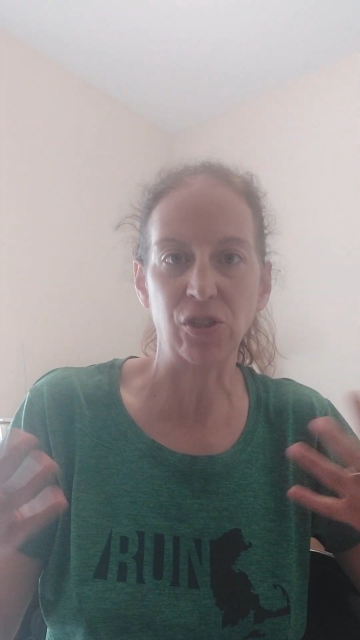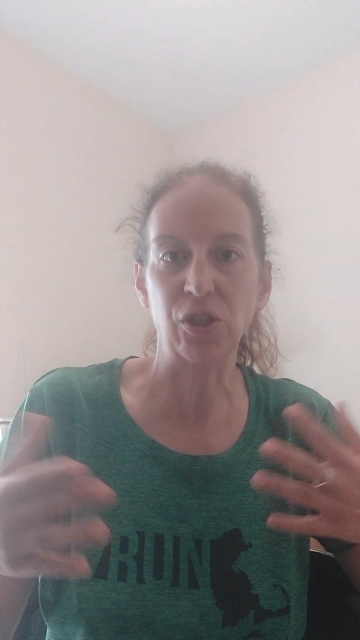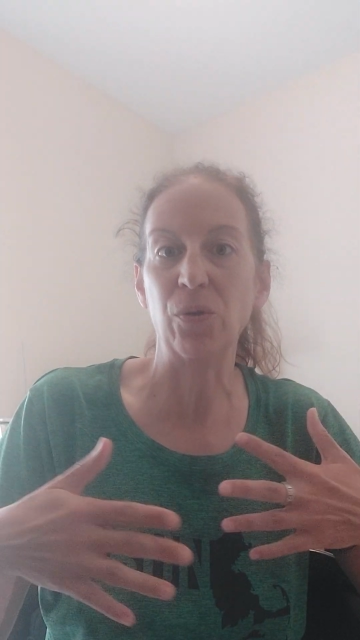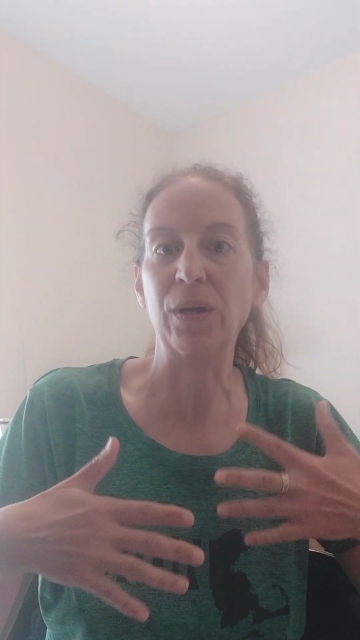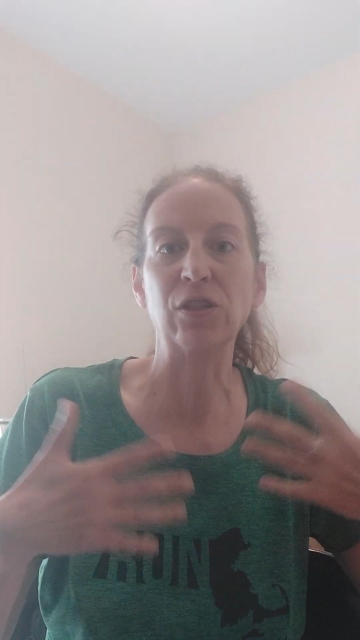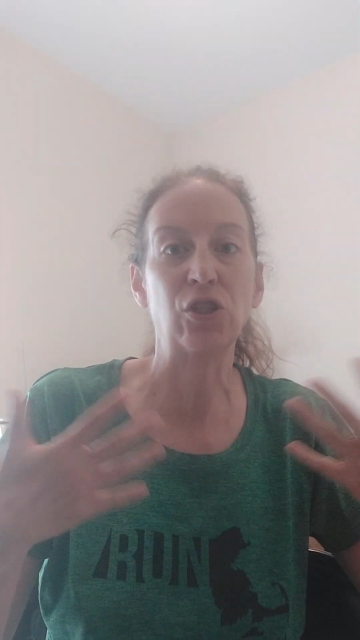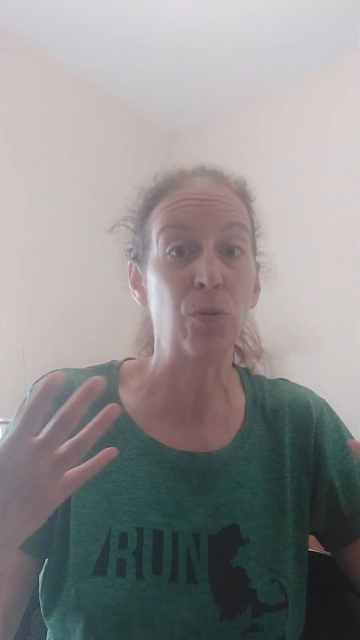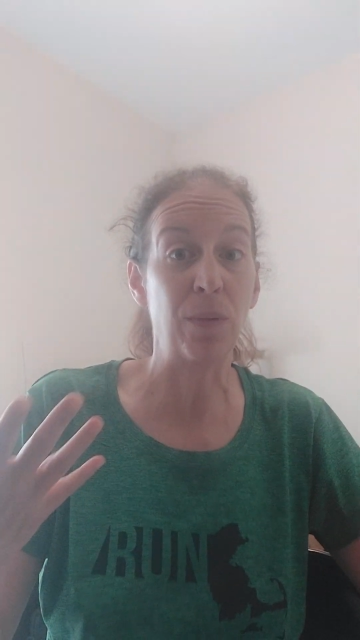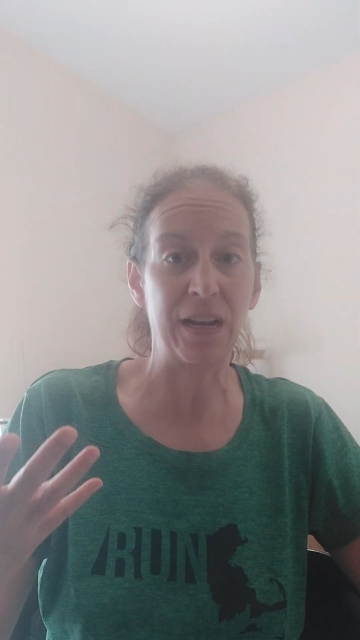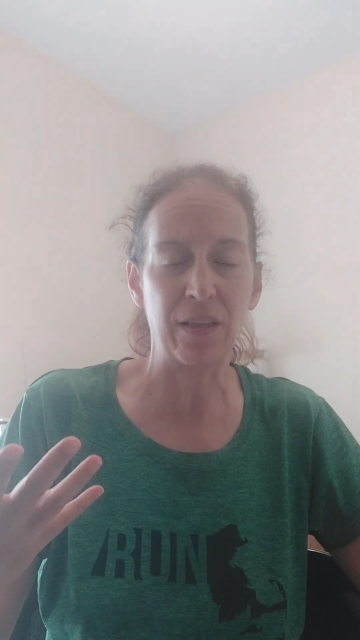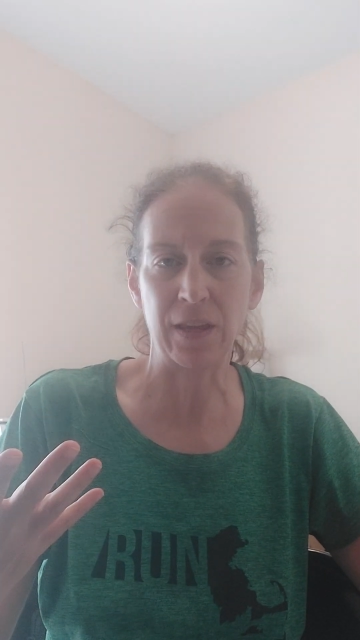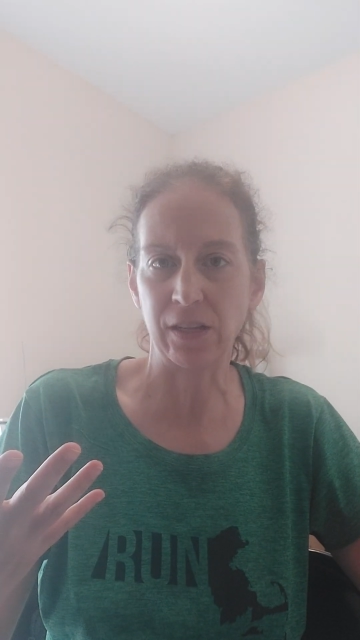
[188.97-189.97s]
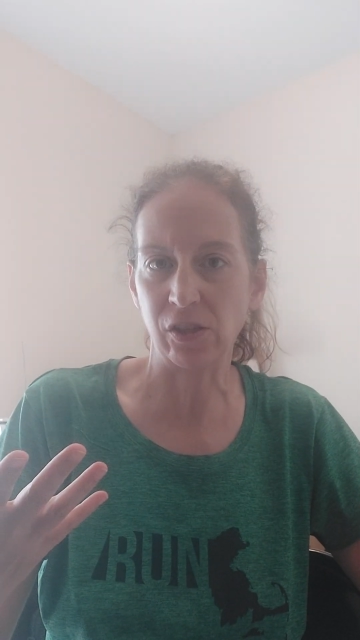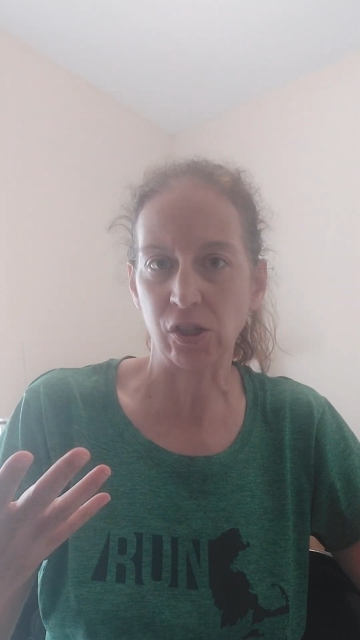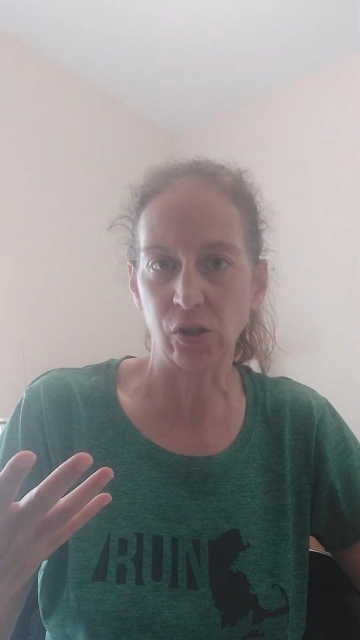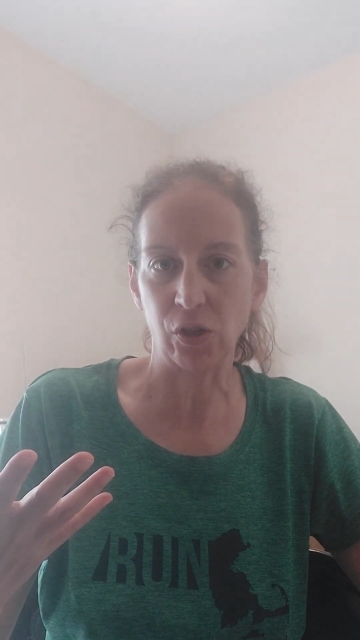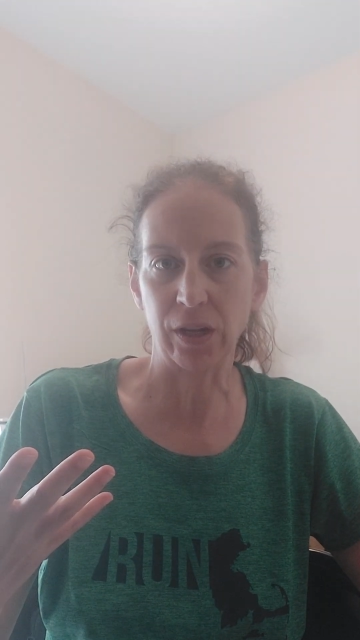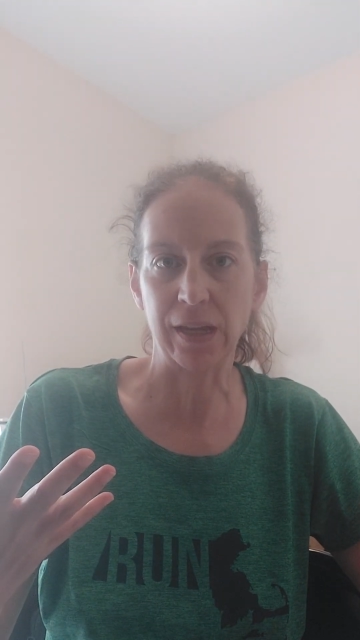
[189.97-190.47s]
to and too many things
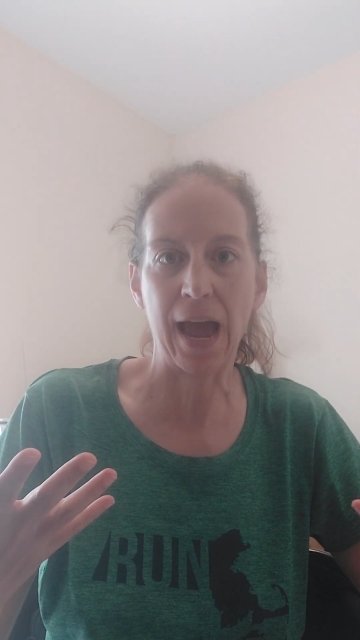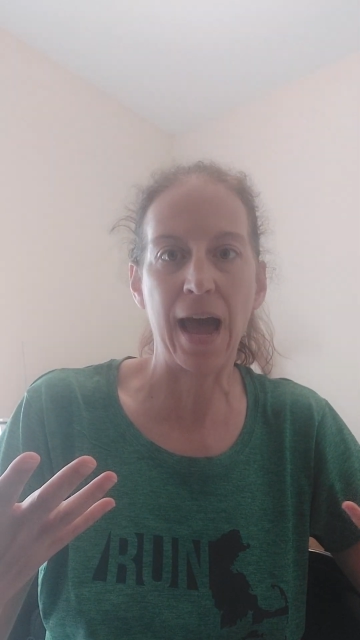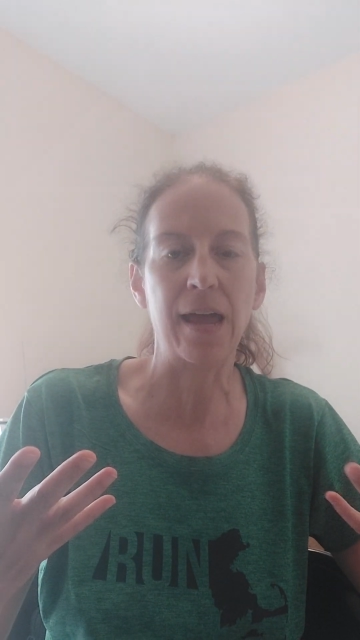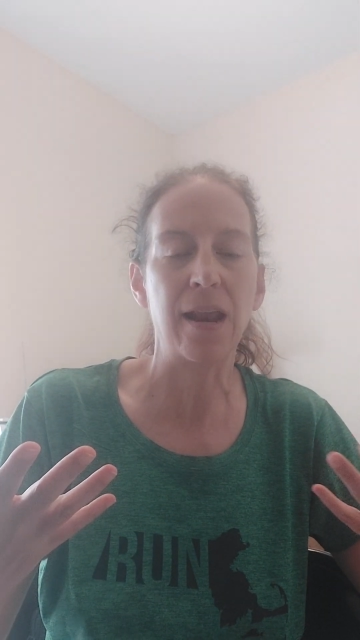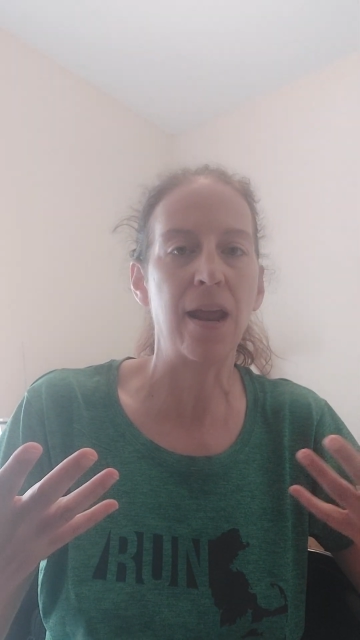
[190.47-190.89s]
to look at,